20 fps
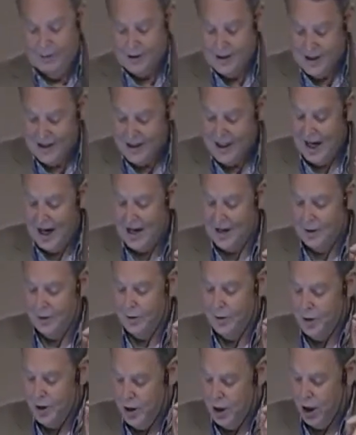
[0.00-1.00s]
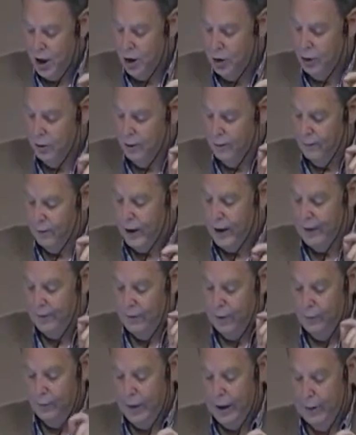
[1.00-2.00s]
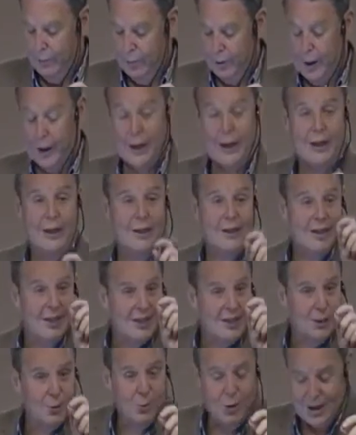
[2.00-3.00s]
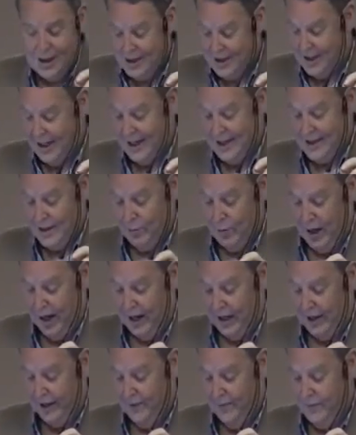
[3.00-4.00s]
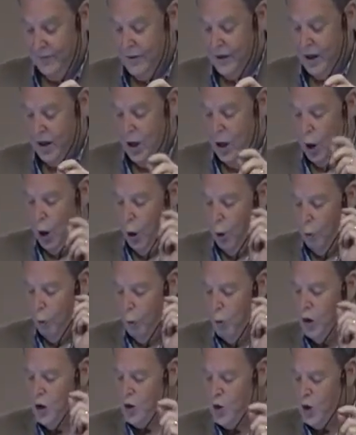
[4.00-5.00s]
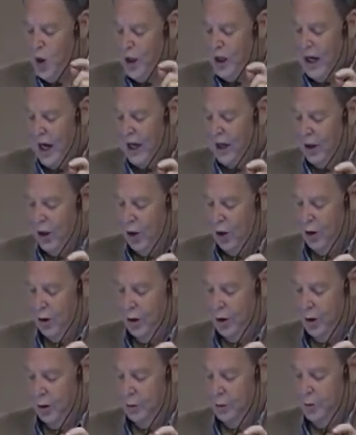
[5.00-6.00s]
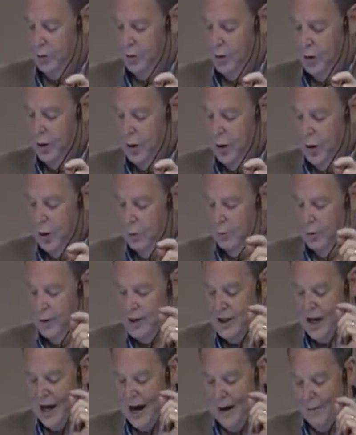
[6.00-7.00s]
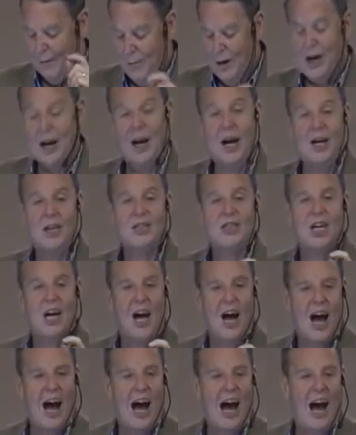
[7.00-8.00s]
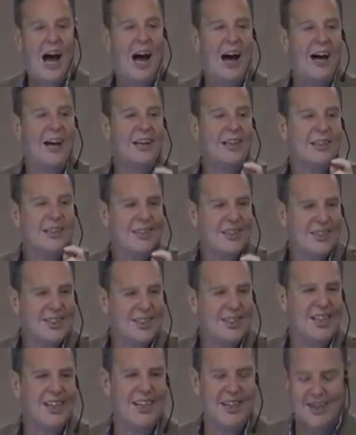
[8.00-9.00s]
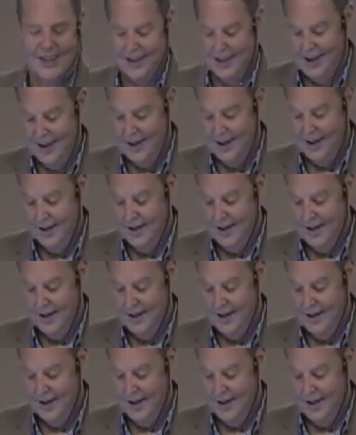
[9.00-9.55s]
that was entitled The Year of Living Biblically. And this is what he says about it. One thing I learned was how much I sinned.